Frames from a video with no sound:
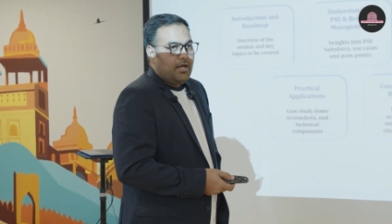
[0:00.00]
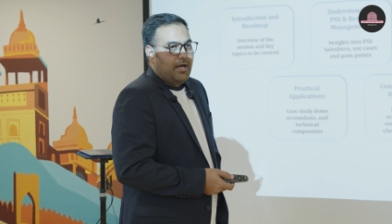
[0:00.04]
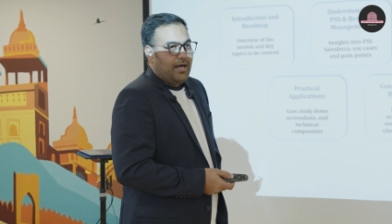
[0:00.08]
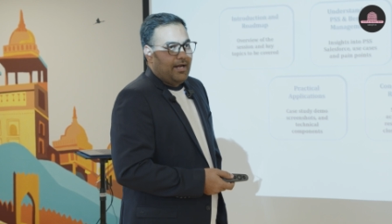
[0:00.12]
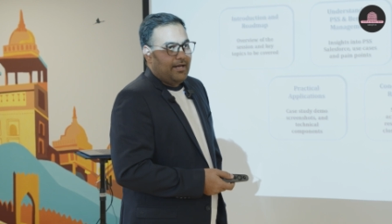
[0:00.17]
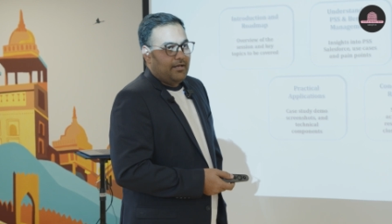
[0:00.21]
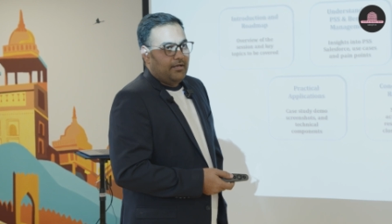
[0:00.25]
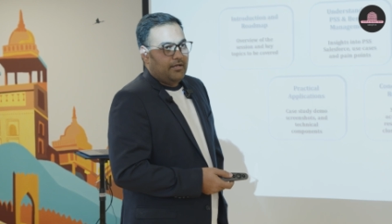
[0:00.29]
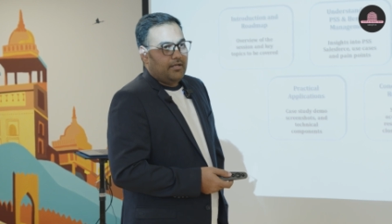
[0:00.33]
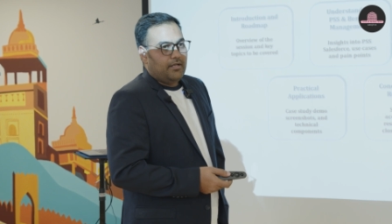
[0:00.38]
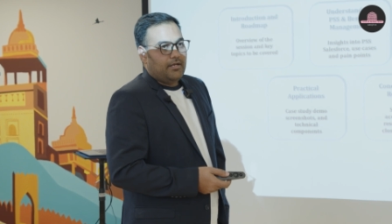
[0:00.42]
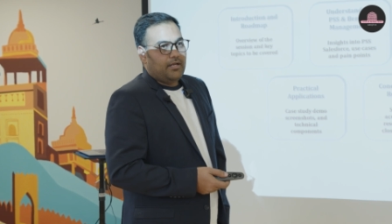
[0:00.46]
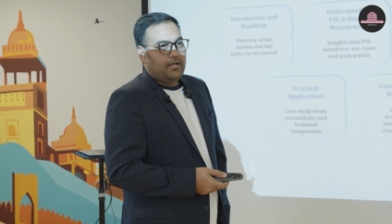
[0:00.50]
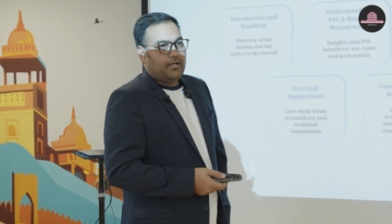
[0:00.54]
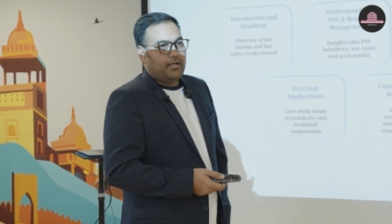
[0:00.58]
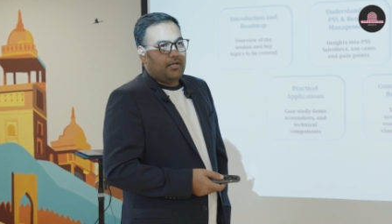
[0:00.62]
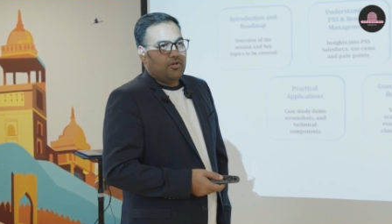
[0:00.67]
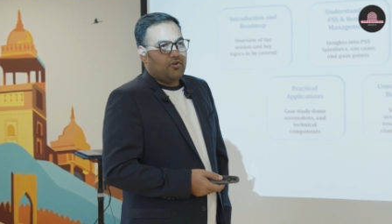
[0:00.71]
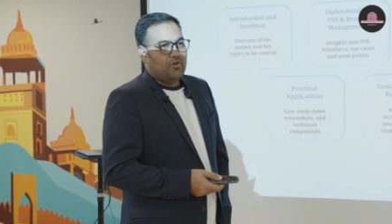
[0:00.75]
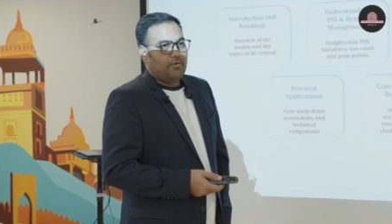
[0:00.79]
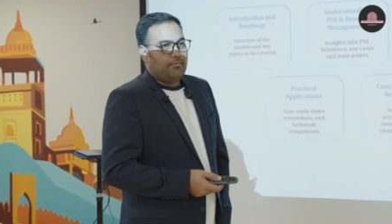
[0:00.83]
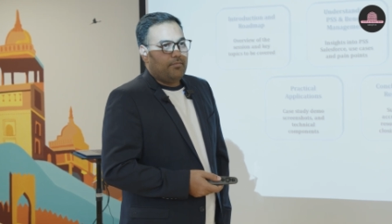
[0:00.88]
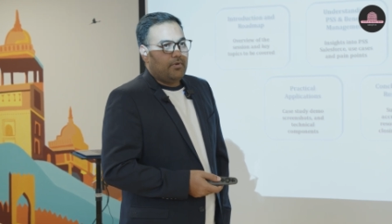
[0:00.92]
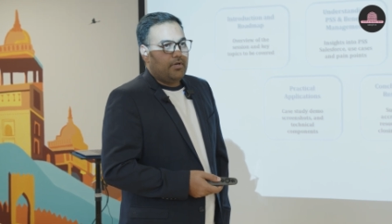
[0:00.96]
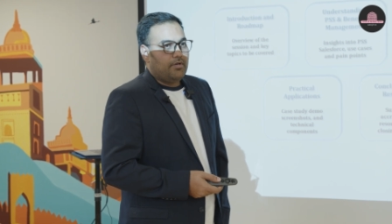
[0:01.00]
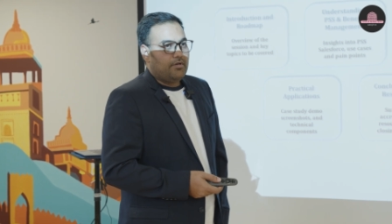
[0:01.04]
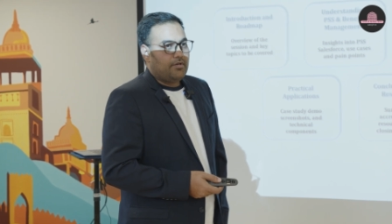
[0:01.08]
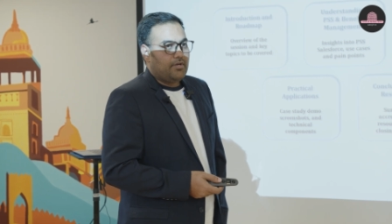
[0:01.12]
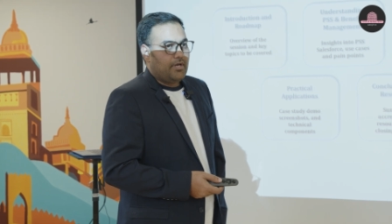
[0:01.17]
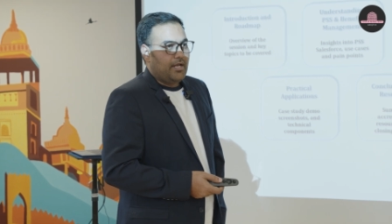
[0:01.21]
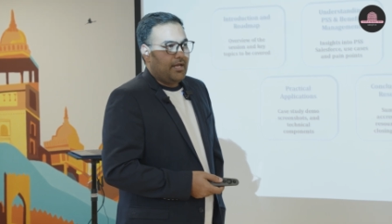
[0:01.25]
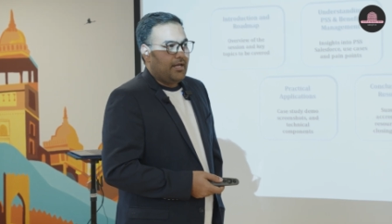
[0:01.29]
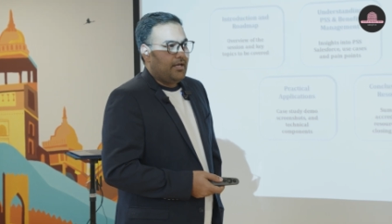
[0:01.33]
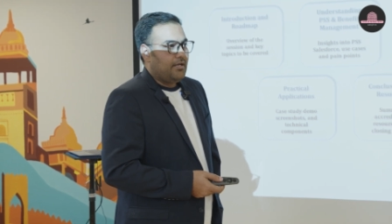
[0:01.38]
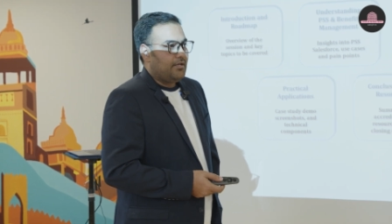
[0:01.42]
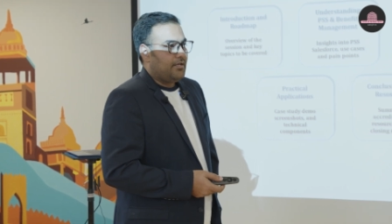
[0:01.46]
under any government,
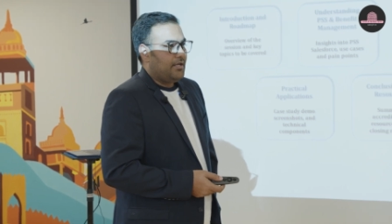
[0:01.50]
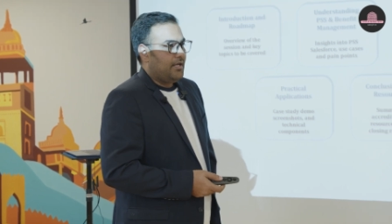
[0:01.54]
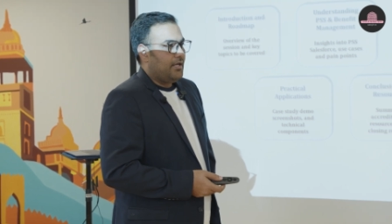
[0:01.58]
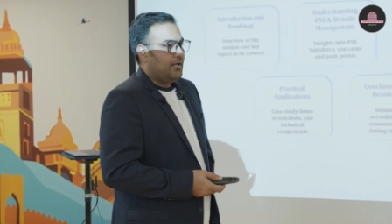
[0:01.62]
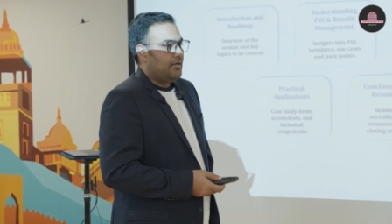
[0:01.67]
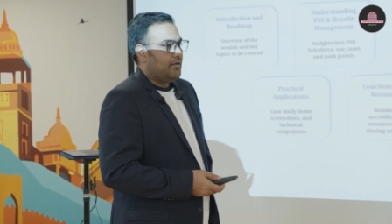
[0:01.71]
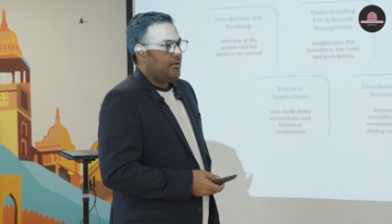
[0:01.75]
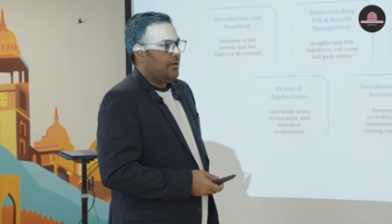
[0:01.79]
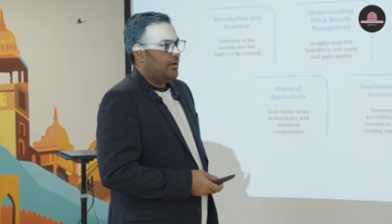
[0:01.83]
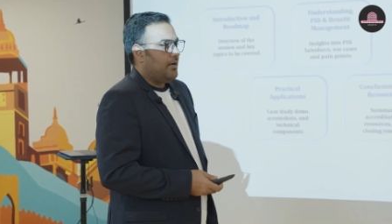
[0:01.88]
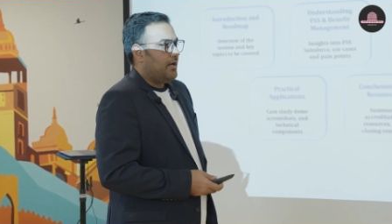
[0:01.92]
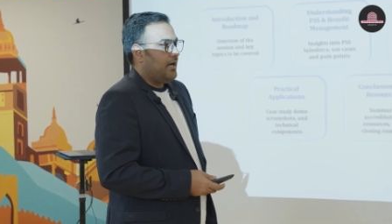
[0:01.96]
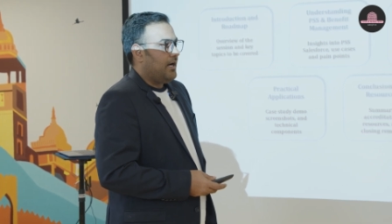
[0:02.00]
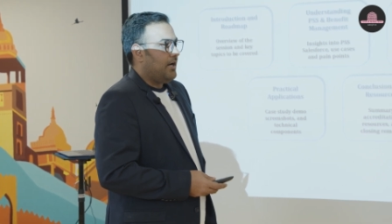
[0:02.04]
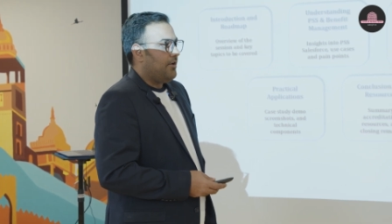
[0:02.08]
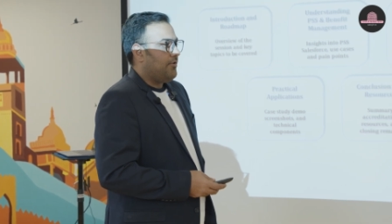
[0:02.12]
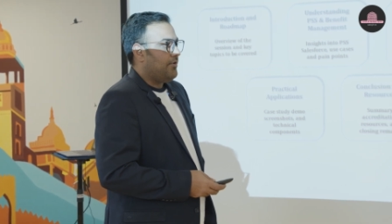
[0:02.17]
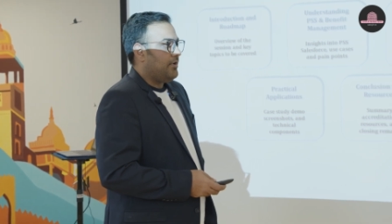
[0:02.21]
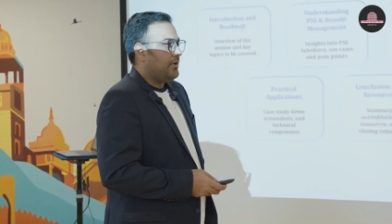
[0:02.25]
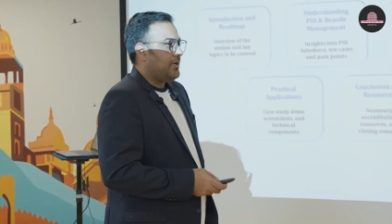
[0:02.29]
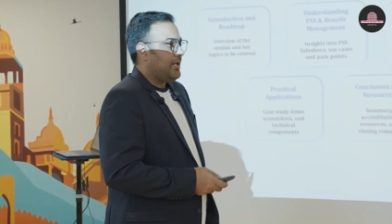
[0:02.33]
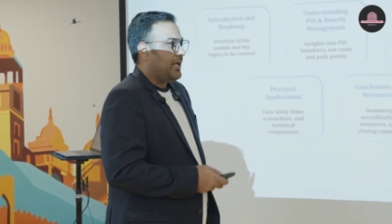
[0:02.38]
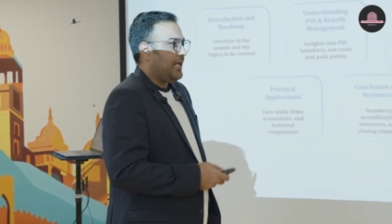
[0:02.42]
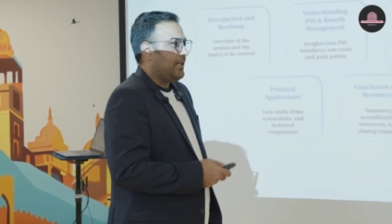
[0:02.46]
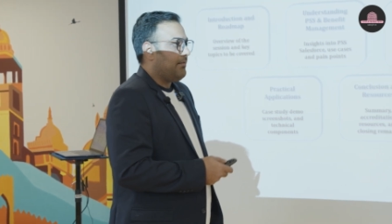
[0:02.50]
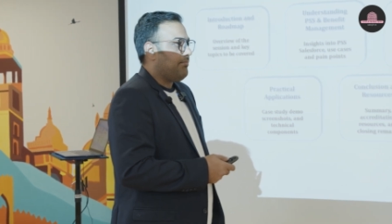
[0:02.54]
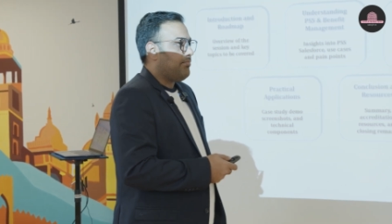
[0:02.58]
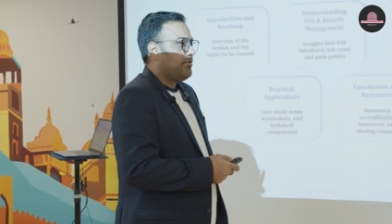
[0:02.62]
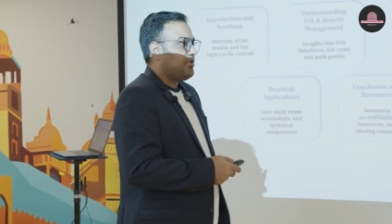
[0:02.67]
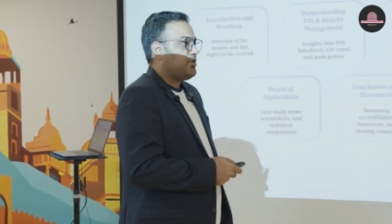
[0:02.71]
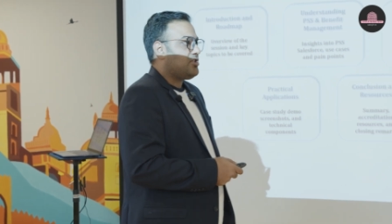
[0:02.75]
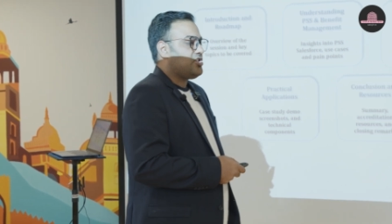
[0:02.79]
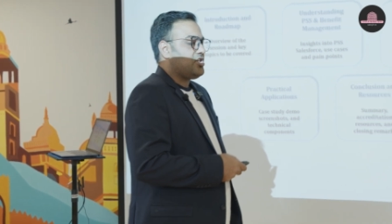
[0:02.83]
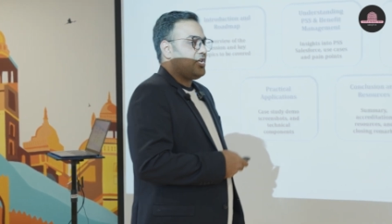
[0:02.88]
right, and how it helps